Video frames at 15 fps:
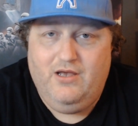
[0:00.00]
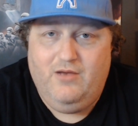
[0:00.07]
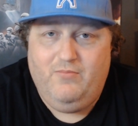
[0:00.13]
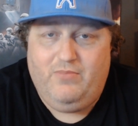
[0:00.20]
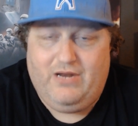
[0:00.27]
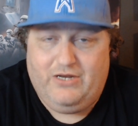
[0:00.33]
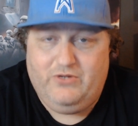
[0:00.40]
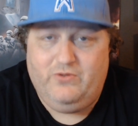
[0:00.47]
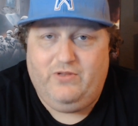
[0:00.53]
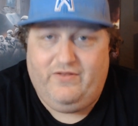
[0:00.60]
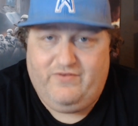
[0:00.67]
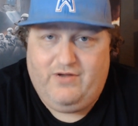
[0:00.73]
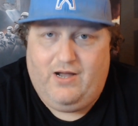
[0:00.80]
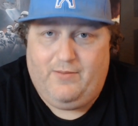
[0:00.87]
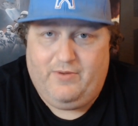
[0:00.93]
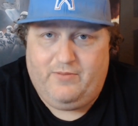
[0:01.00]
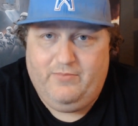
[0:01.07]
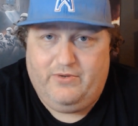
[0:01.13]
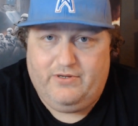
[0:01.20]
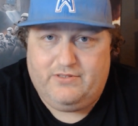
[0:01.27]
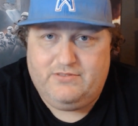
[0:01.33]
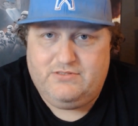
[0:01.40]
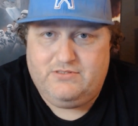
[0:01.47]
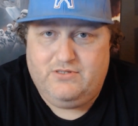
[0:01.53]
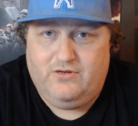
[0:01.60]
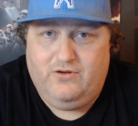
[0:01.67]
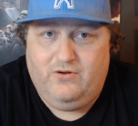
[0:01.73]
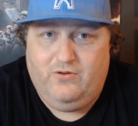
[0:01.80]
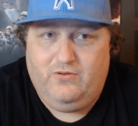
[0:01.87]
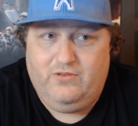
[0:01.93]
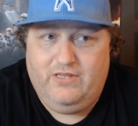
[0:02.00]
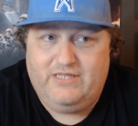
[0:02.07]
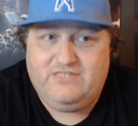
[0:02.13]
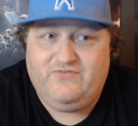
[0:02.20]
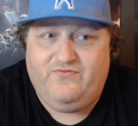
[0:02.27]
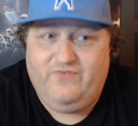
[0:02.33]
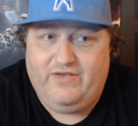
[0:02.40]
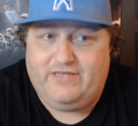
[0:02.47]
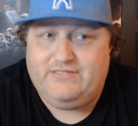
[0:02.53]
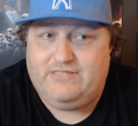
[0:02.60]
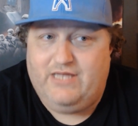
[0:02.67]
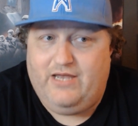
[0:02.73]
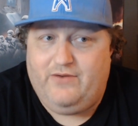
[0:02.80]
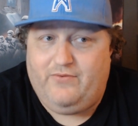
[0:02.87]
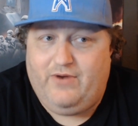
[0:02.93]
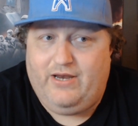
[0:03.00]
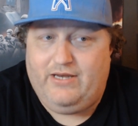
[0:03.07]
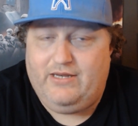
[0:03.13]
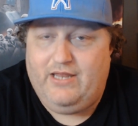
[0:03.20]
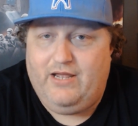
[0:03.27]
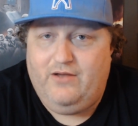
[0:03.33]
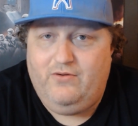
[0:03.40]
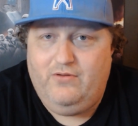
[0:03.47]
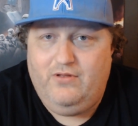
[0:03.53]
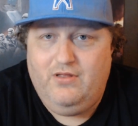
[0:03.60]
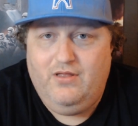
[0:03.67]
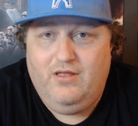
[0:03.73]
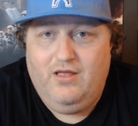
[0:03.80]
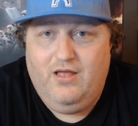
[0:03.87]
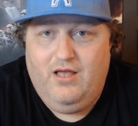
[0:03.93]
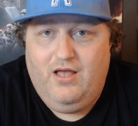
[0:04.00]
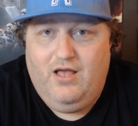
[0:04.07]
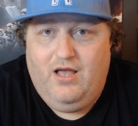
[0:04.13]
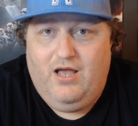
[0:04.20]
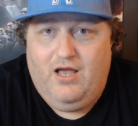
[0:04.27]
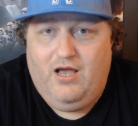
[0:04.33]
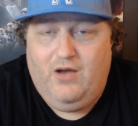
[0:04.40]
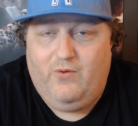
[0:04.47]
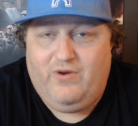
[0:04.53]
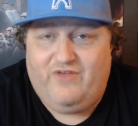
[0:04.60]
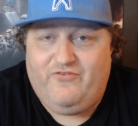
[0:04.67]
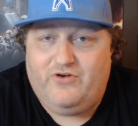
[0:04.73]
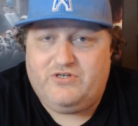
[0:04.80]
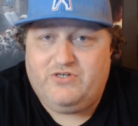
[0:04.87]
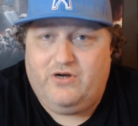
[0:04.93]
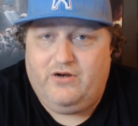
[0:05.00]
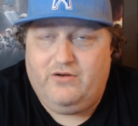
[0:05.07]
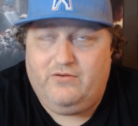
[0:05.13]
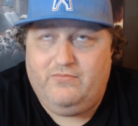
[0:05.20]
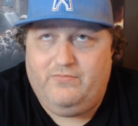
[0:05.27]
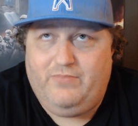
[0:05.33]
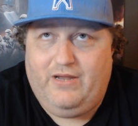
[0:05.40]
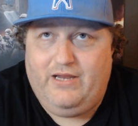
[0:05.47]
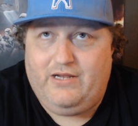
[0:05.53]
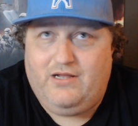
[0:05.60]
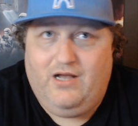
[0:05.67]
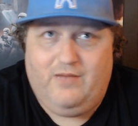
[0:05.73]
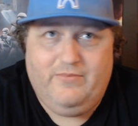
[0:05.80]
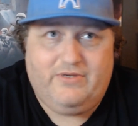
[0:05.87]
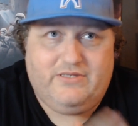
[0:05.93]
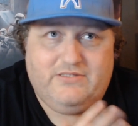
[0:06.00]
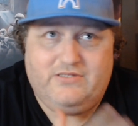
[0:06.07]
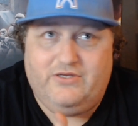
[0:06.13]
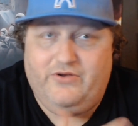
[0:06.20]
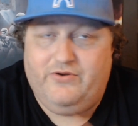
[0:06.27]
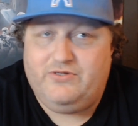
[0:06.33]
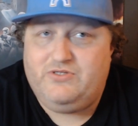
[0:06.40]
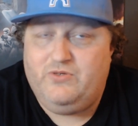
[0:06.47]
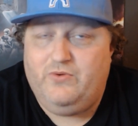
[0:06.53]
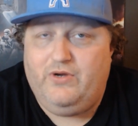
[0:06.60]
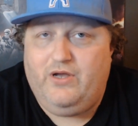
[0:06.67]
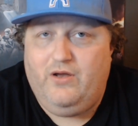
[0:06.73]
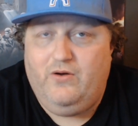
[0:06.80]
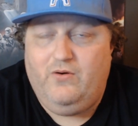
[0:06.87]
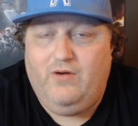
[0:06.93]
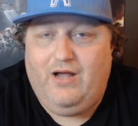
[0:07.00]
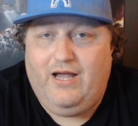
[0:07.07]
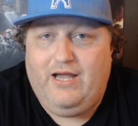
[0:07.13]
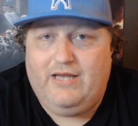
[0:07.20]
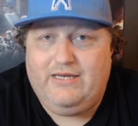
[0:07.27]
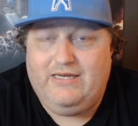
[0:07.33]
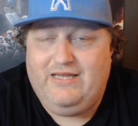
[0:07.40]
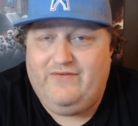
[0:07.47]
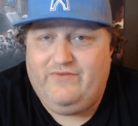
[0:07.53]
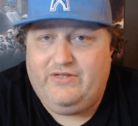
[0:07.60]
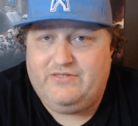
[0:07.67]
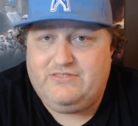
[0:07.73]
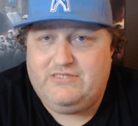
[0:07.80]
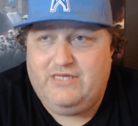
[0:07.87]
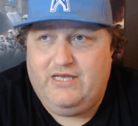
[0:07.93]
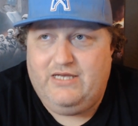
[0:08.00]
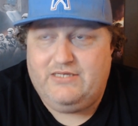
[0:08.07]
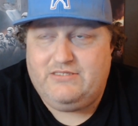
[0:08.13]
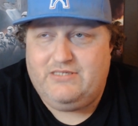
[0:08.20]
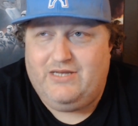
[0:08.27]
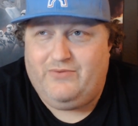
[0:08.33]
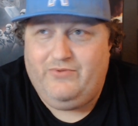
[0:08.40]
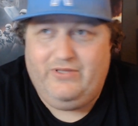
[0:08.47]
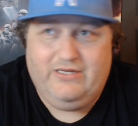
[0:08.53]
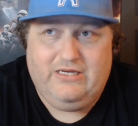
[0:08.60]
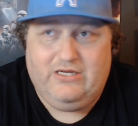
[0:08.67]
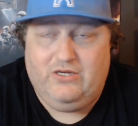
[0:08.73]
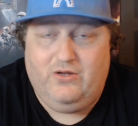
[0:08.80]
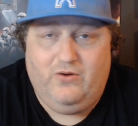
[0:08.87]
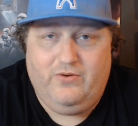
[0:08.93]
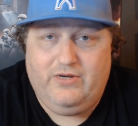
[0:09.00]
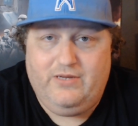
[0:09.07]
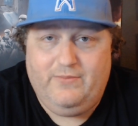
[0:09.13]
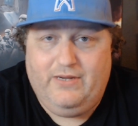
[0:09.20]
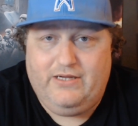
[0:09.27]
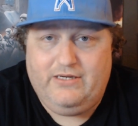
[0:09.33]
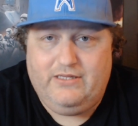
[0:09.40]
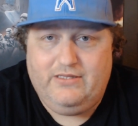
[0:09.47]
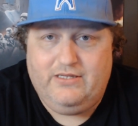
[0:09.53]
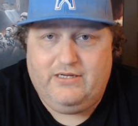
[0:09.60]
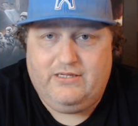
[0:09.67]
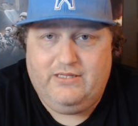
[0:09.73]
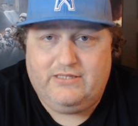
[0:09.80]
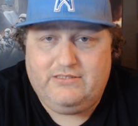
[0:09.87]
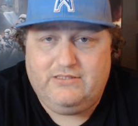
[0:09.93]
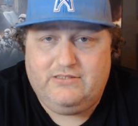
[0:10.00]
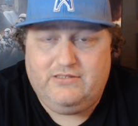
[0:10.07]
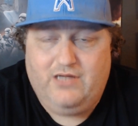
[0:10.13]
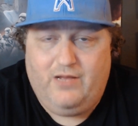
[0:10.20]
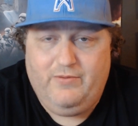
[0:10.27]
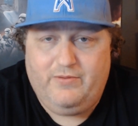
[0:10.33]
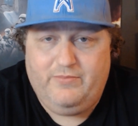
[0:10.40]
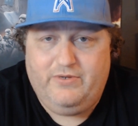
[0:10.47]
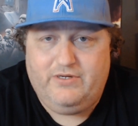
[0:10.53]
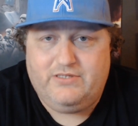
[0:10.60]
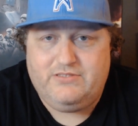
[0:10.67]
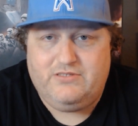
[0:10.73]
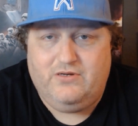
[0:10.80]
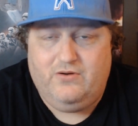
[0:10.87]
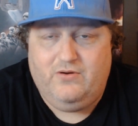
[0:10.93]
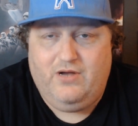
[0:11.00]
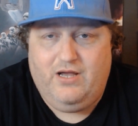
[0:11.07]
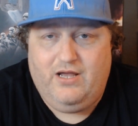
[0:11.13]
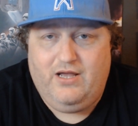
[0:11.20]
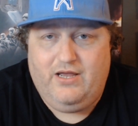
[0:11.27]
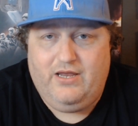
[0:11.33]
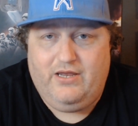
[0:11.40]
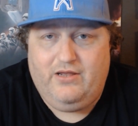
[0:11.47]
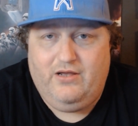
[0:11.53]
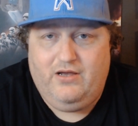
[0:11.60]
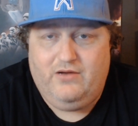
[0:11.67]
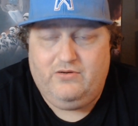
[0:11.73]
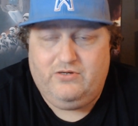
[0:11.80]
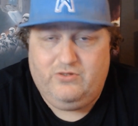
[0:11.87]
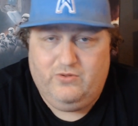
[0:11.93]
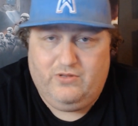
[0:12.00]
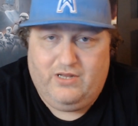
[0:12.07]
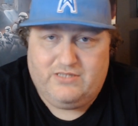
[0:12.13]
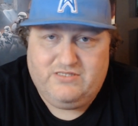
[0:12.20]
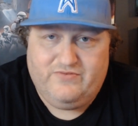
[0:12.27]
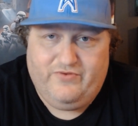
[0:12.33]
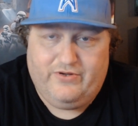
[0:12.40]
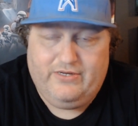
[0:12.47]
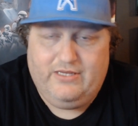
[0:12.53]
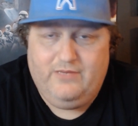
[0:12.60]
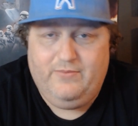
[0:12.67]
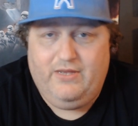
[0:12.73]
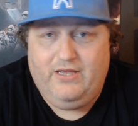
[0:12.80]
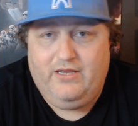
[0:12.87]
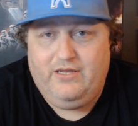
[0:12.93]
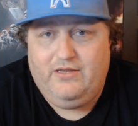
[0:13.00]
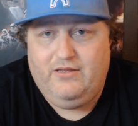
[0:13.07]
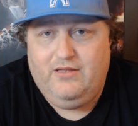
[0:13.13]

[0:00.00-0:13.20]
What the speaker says: But I do love comic books, so let's fix that right now. When I first started buying comics a year or two ago, I didn't have an LCS, and I really didn't know anybody that collected comic books, so I do a lot of stuff on eBay.